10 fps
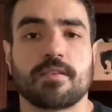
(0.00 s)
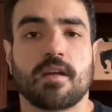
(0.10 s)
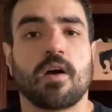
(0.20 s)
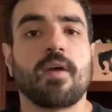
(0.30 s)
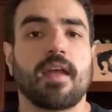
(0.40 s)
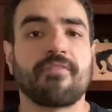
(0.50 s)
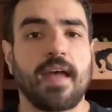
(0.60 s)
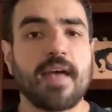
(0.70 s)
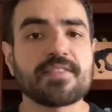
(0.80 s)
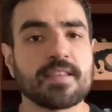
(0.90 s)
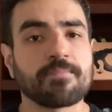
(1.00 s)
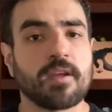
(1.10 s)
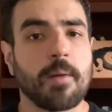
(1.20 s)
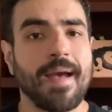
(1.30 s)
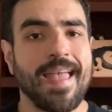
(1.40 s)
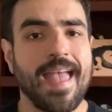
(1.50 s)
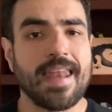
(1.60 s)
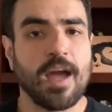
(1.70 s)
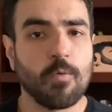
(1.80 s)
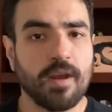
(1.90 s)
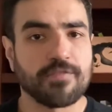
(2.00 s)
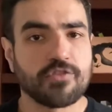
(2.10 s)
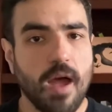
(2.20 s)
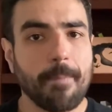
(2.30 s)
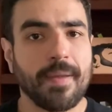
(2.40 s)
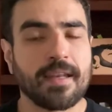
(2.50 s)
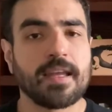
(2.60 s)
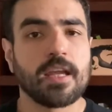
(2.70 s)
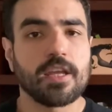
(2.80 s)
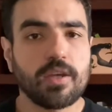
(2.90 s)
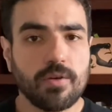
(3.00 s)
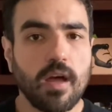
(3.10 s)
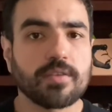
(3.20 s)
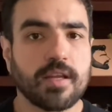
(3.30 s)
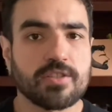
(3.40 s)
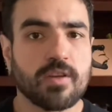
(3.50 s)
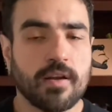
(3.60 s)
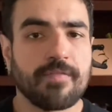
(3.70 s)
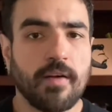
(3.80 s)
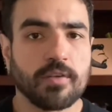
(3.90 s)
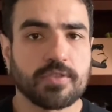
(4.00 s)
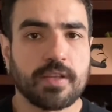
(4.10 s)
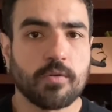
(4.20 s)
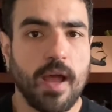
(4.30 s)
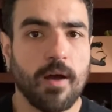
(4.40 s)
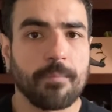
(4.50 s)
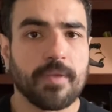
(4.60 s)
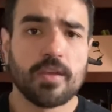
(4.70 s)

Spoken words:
If I have something on my hand, I would have dropped it, that it's gonna fall to the ground.